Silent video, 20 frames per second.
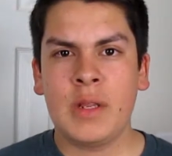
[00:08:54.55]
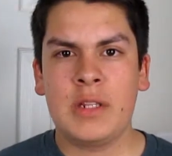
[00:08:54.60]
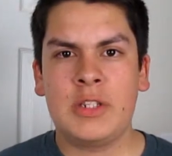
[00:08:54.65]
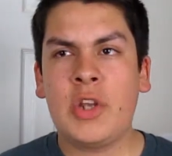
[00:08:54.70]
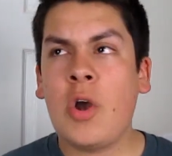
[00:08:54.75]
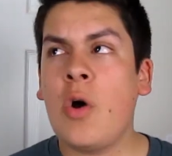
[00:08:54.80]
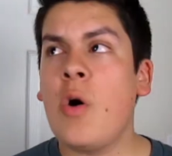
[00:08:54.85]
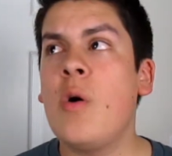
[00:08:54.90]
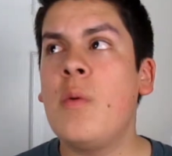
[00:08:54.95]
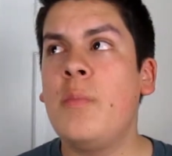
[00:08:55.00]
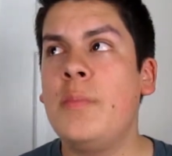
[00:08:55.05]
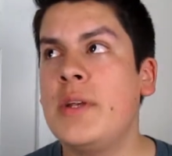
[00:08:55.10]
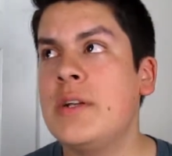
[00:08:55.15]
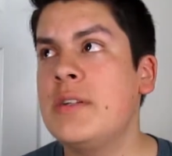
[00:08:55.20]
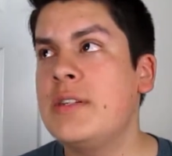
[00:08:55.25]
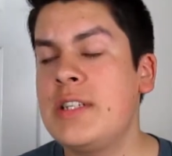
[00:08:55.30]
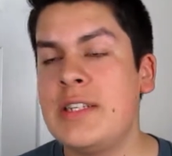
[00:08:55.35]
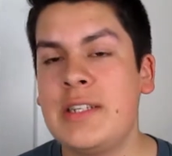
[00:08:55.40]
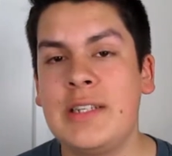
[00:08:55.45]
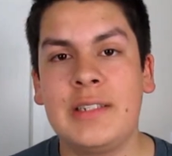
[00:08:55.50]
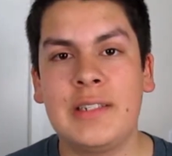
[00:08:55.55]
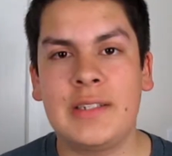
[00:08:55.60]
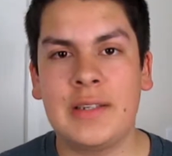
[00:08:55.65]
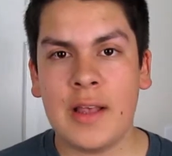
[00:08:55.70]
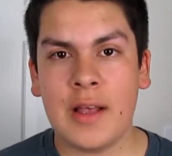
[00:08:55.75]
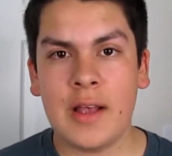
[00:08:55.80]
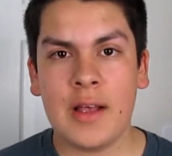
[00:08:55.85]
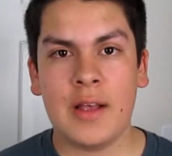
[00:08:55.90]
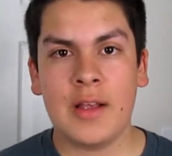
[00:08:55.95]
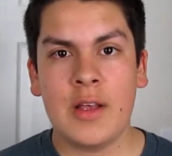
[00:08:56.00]
tall buildings,
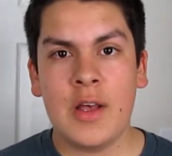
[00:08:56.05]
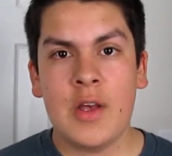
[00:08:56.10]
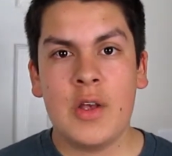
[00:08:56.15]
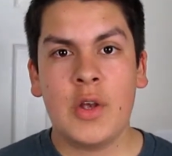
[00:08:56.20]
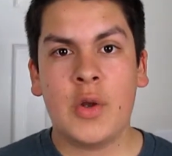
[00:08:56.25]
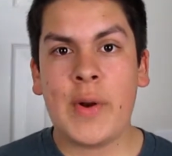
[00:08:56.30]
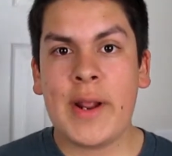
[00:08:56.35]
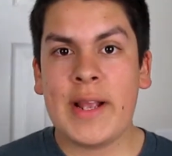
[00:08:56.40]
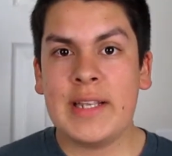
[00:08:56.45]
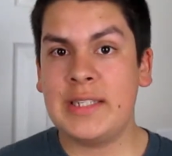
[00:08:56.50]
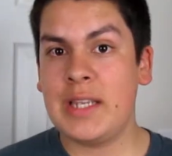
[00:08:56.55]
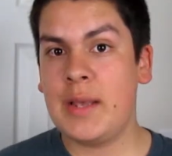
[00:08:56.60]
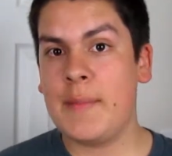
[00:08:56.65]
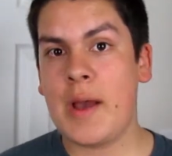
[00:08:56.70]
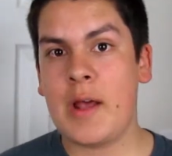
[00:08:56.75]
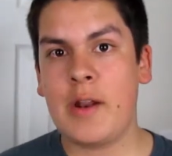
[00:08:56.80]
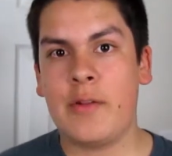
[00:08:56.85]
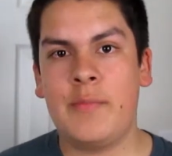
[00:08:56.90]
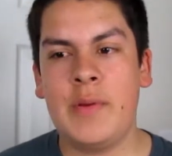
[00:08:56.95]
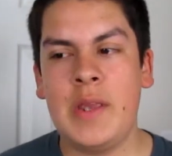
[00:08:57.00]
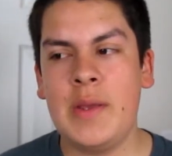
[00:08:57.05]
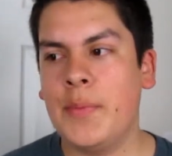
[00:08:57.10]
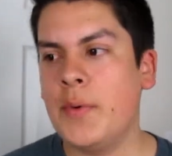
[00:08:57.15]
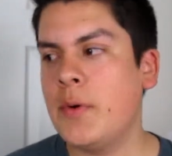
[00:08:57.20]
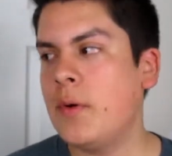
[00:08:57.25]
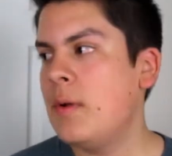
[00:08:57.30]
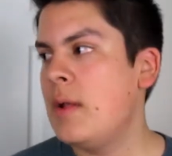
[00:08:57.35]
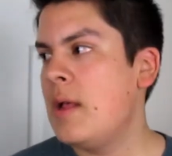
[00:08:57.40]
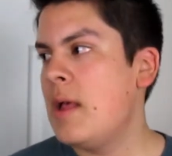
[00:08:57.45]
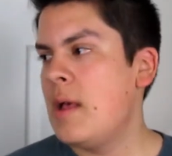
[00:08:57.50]
the crazy amount of
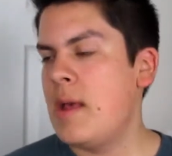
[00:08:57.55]
people,